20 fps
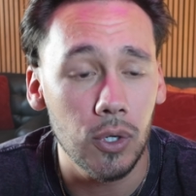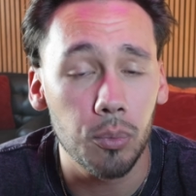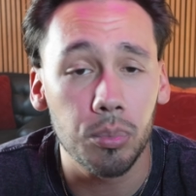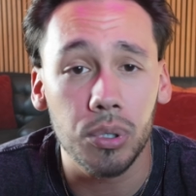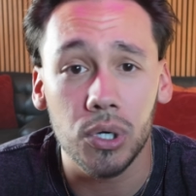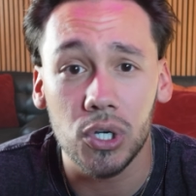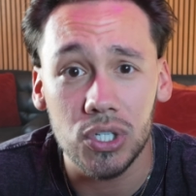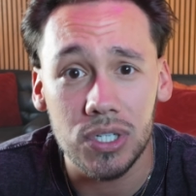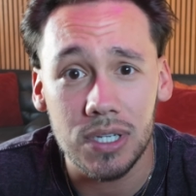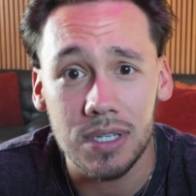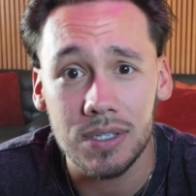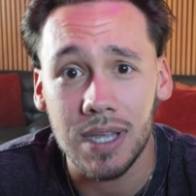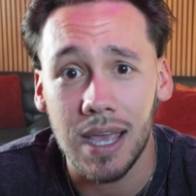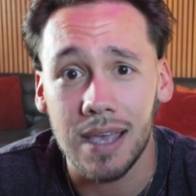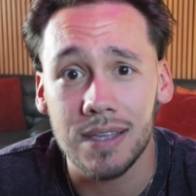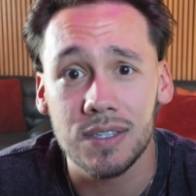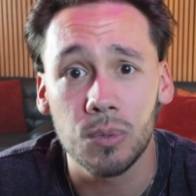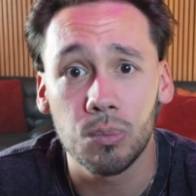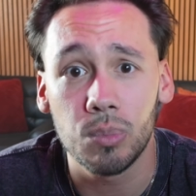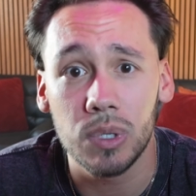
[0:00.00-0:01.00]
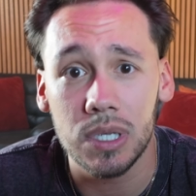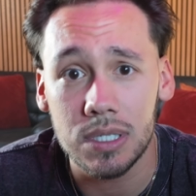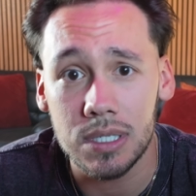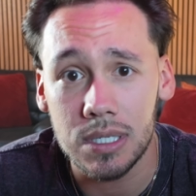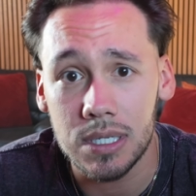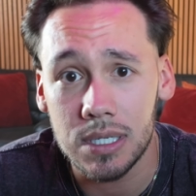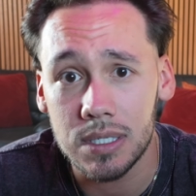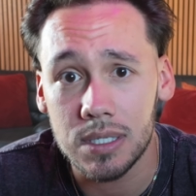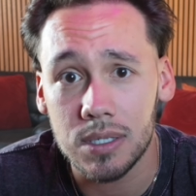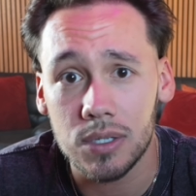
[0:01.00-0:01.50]
purchase as a
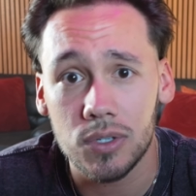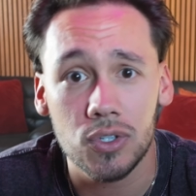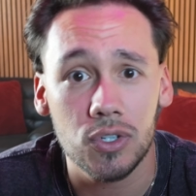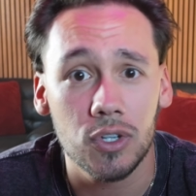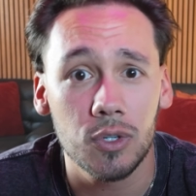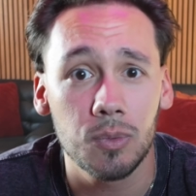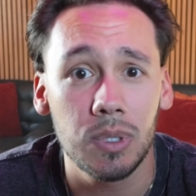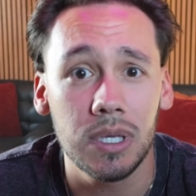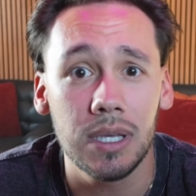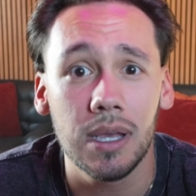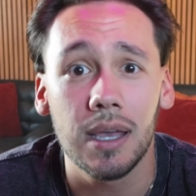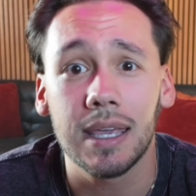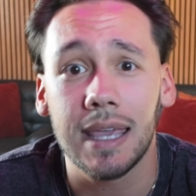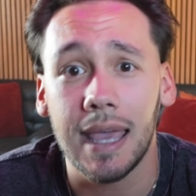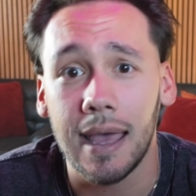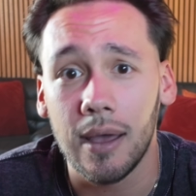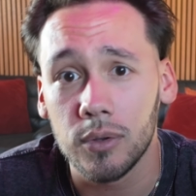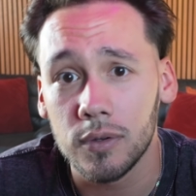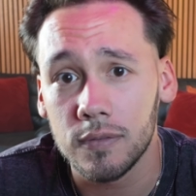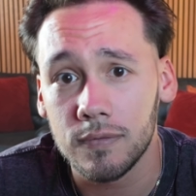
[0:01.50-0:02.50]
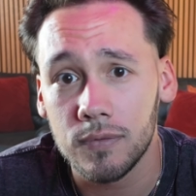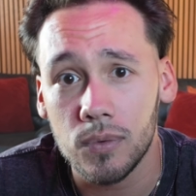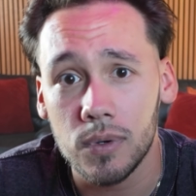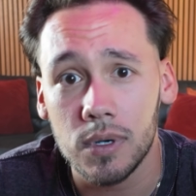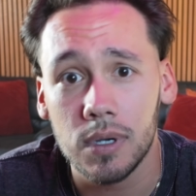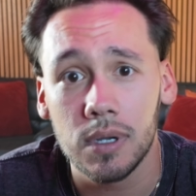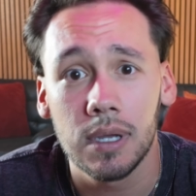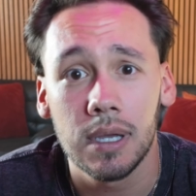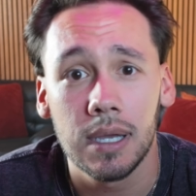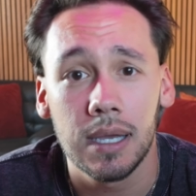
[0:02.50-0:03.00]
business should be accounted
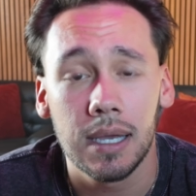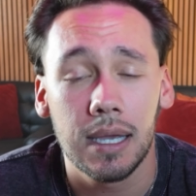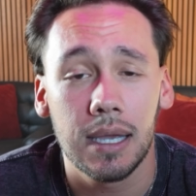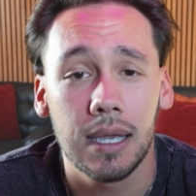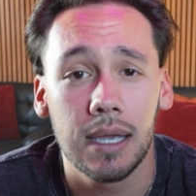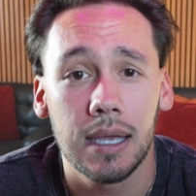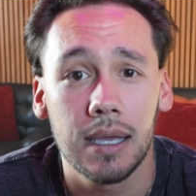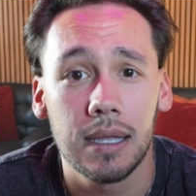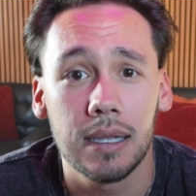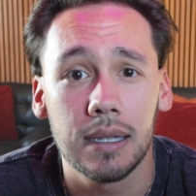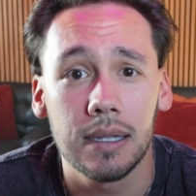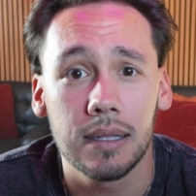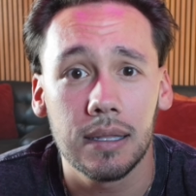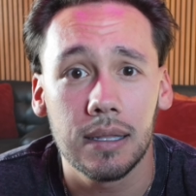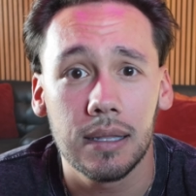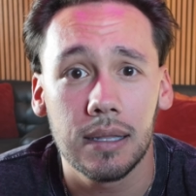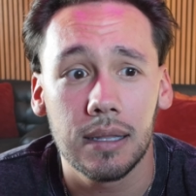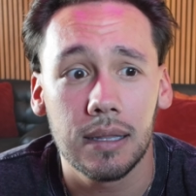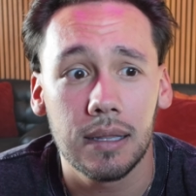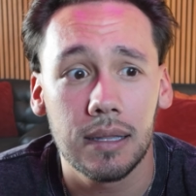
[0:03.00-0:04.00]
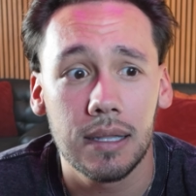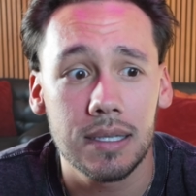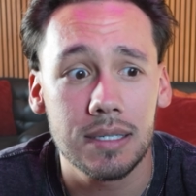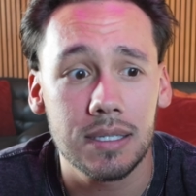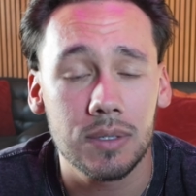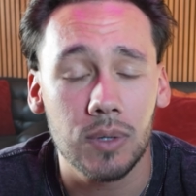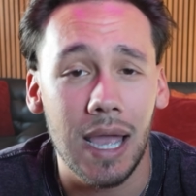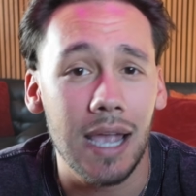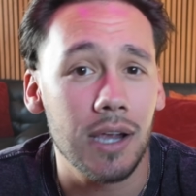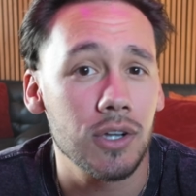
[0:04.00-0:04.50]
for, and
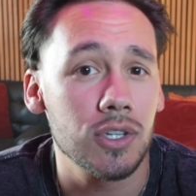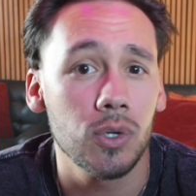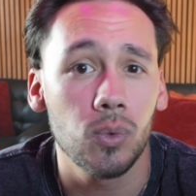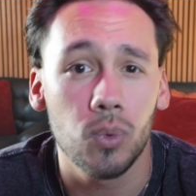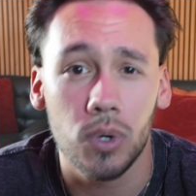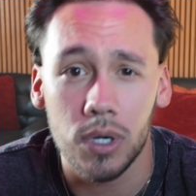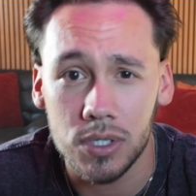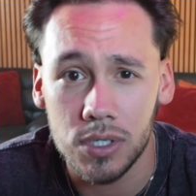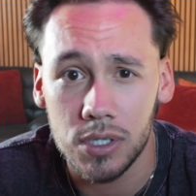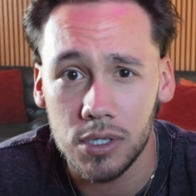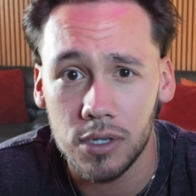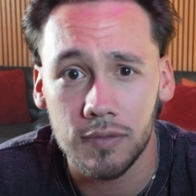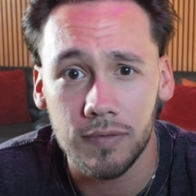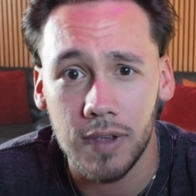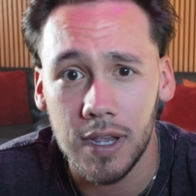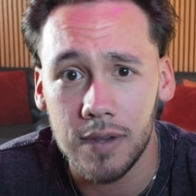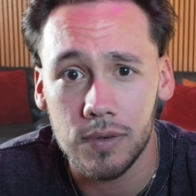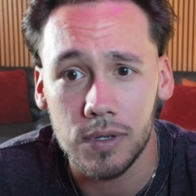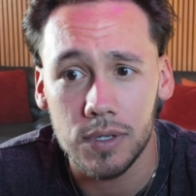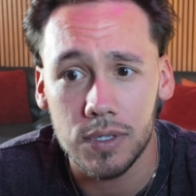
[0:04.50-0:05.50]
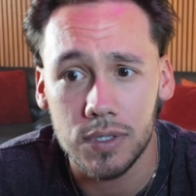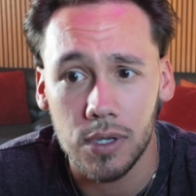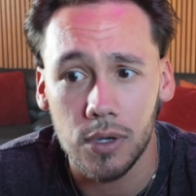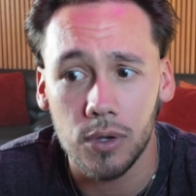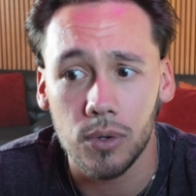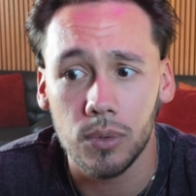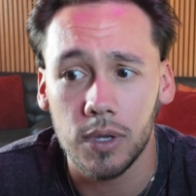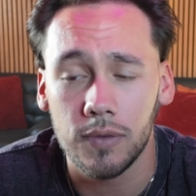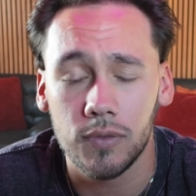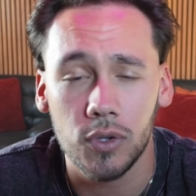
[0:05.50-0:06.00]
this actually works in your favor.
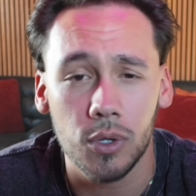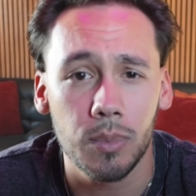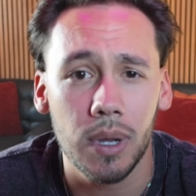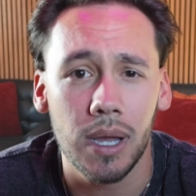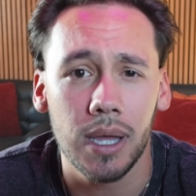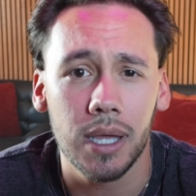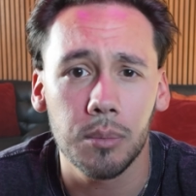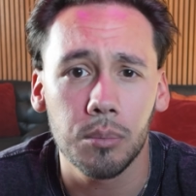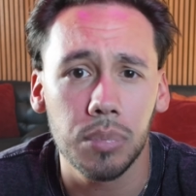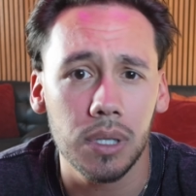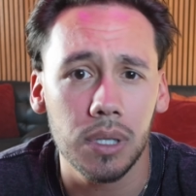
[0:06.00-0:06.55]
So if you're buying